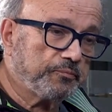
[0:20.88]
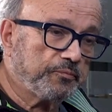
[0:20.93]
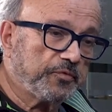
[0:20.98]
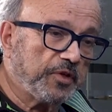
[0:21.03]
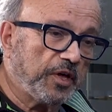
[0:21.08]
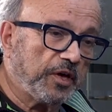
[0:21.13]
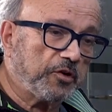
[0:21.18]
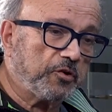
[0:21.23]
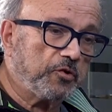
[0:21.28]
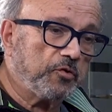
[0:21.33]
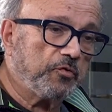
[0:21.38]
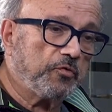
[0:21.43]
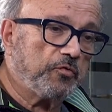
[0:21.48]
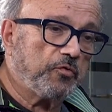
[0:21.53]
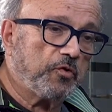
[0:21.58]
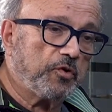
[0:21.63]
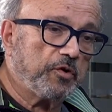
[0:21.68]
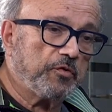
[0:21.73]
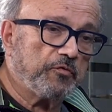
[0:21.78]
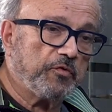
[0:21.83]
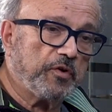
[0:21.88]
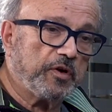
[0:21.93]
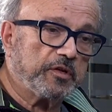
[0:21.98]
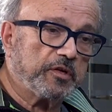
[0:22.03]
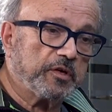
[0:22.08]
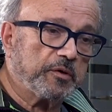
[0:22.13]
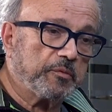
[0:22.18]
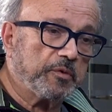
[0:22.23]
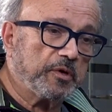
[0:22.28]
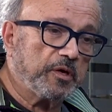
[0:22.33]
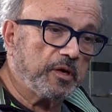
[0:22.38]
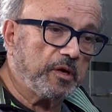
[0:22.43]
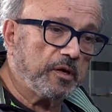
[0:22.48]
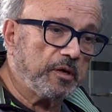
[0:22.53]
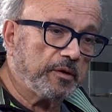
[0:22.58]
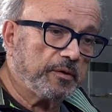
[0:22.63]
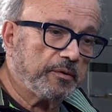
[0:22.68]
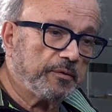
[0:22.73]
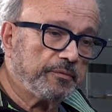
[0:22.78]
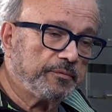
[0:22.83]
Thank you for inviting me.
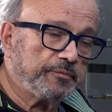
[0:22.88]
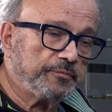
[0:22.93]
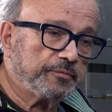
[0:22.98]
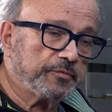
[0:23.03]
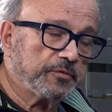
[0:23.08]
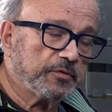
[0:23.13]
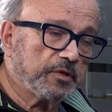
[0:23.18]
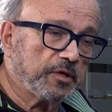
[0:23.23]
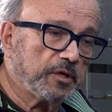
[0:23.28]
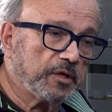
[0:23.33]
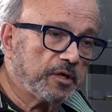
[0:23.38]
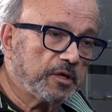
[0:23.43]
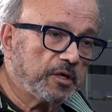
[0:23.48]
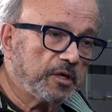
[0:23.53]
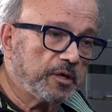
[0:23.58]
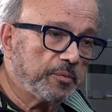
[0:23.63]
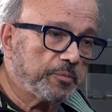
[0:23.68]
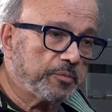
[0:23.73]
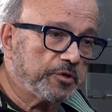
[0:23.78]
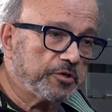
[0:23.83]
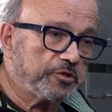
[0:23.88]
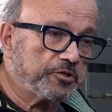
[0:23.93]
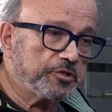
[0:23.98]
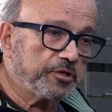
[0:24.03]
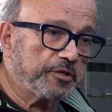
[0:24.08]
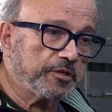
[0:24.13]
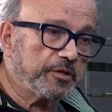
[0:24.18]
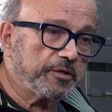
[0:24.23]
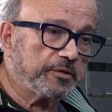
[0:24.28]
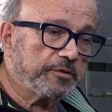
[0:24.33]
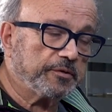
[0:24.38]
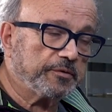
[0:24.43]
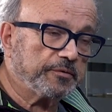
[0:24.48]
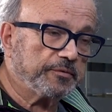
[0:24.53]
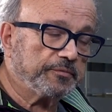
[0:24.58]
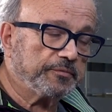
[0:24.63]
I really appreciate it.